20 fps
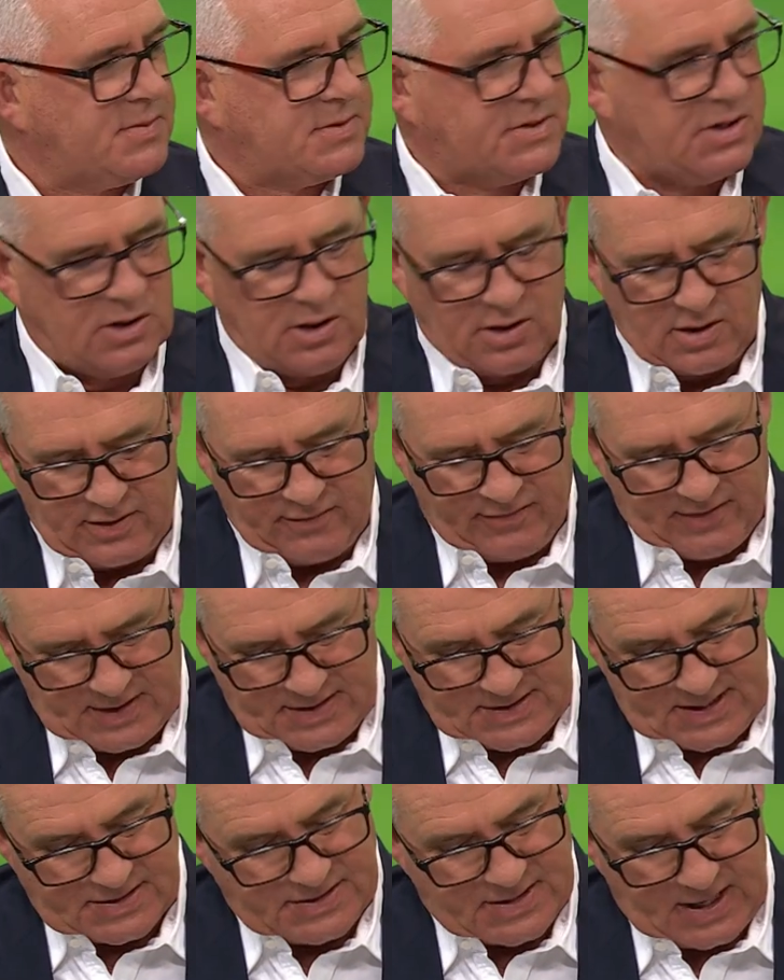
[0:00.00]
Absolutely
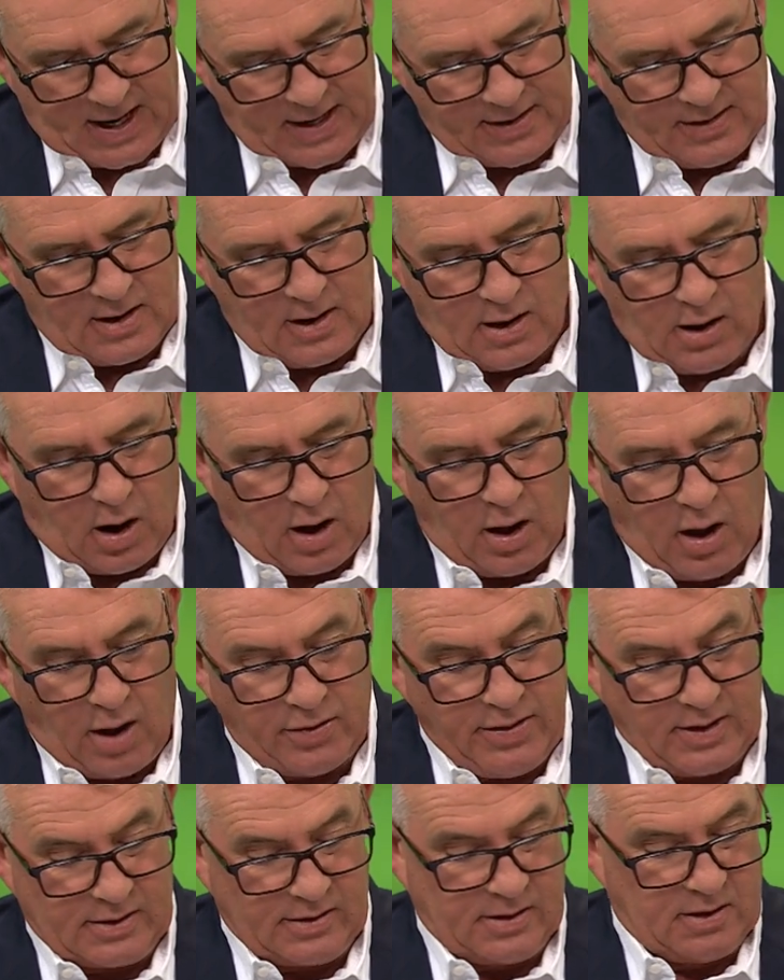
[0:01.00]
fantastic. And
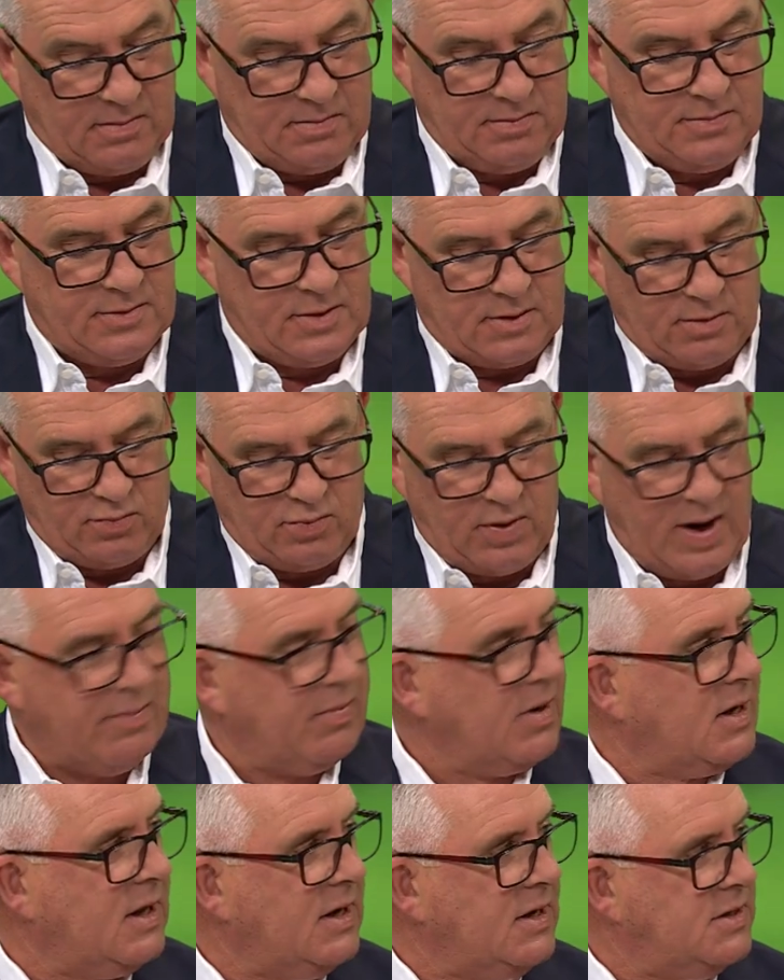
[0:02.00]
I think the
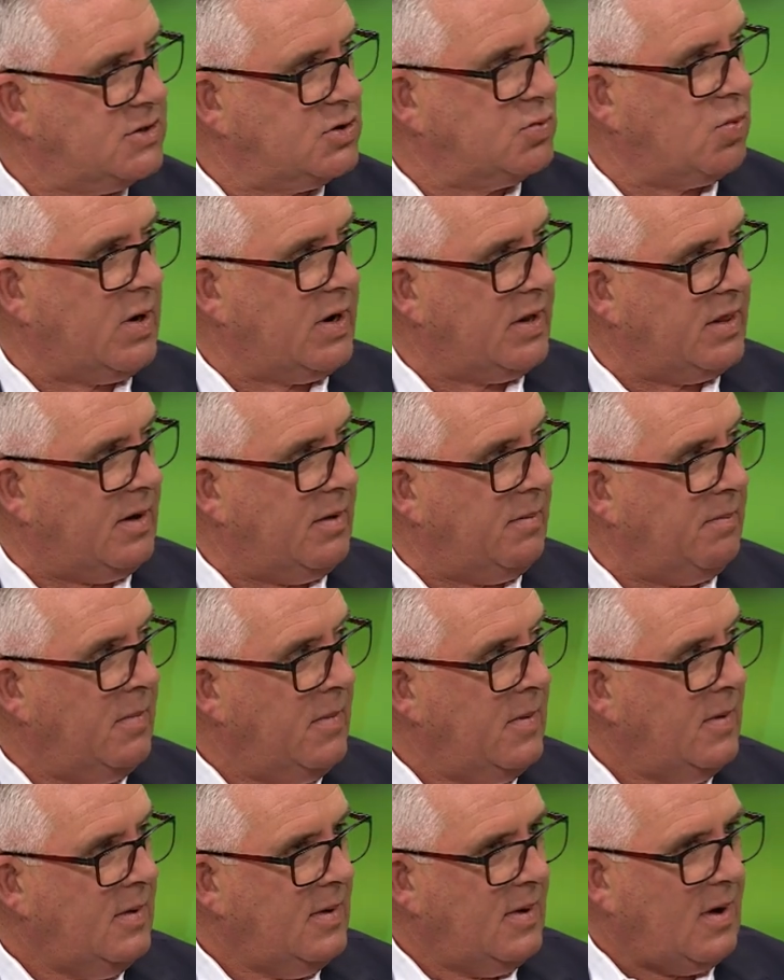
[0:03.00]
Randwick Guineas is one of the
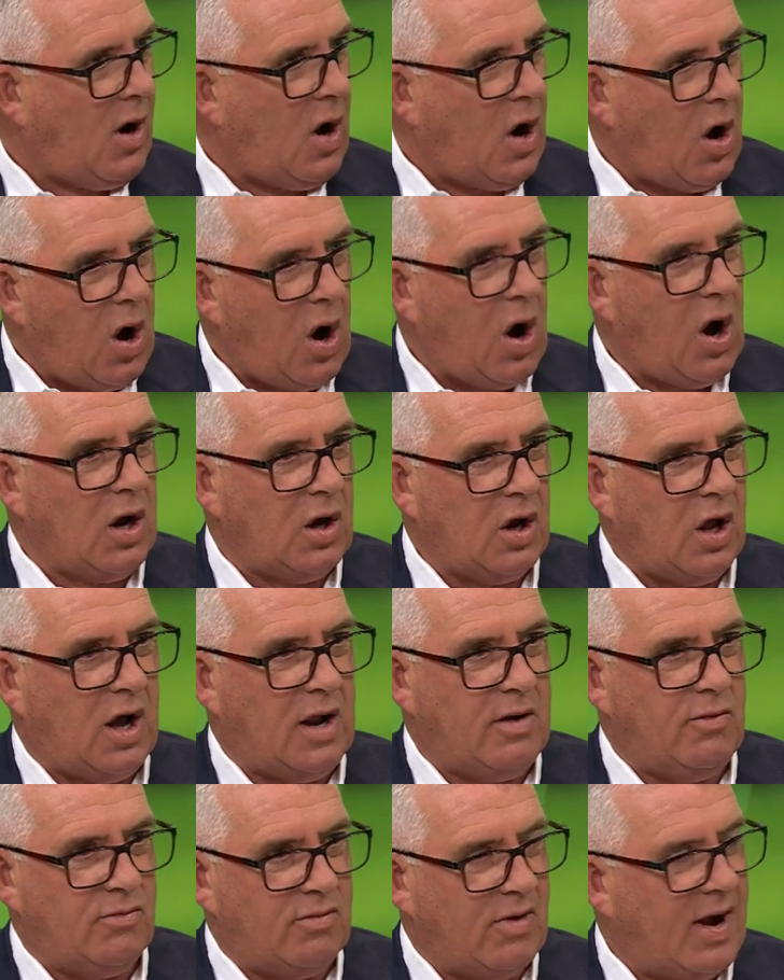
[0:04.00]

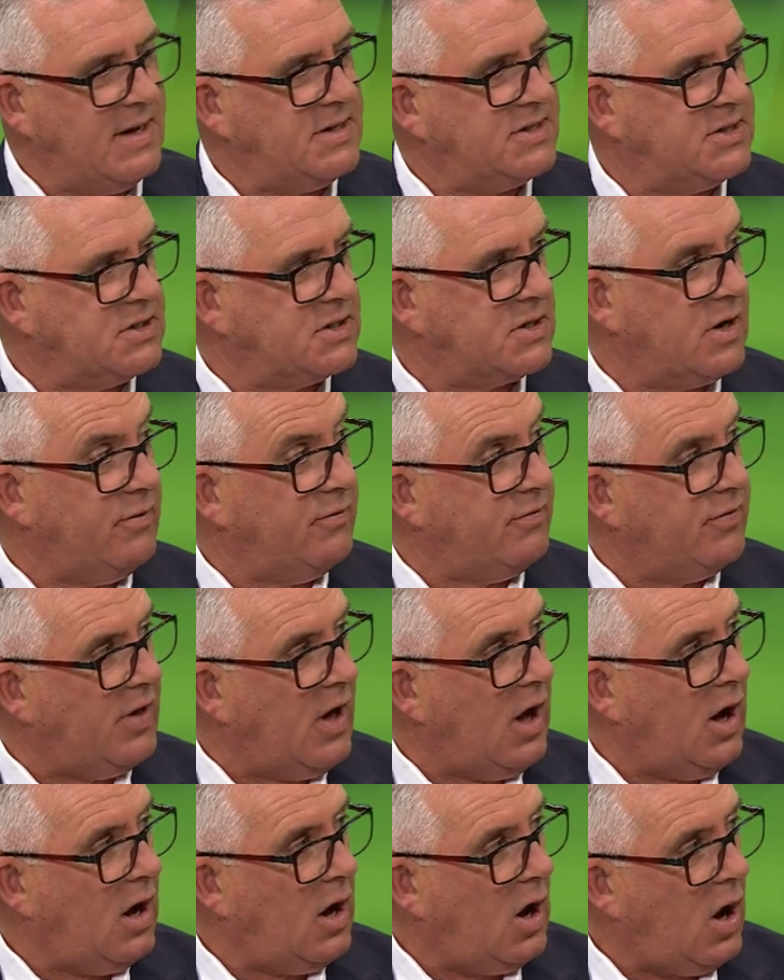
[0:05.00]
highlight races of the
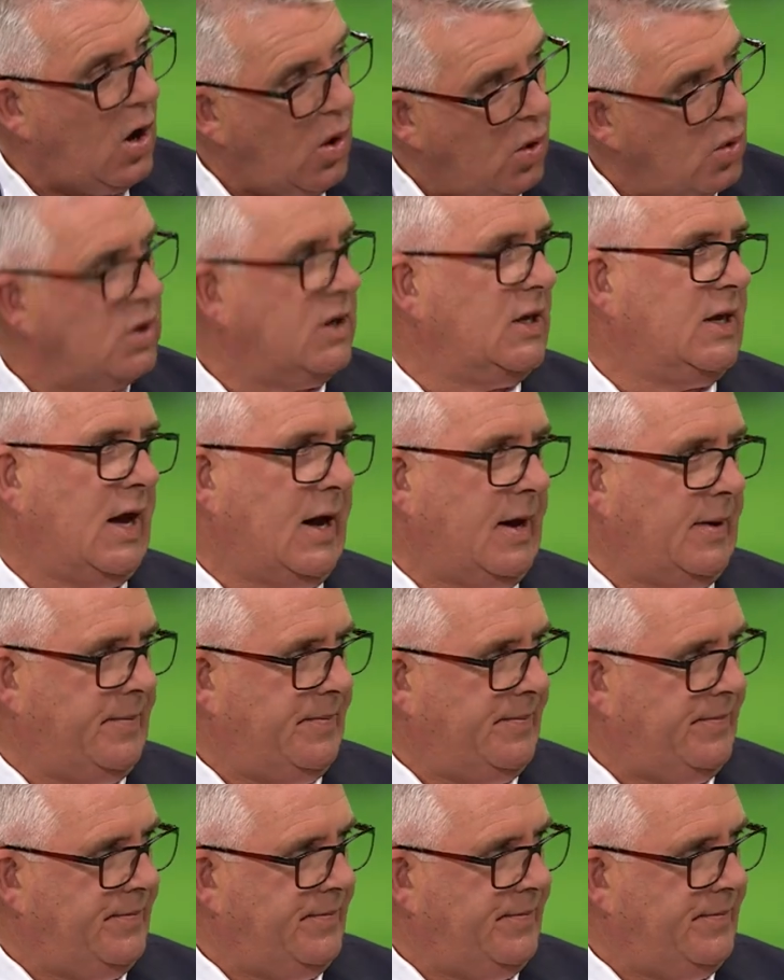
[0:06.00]
whole year.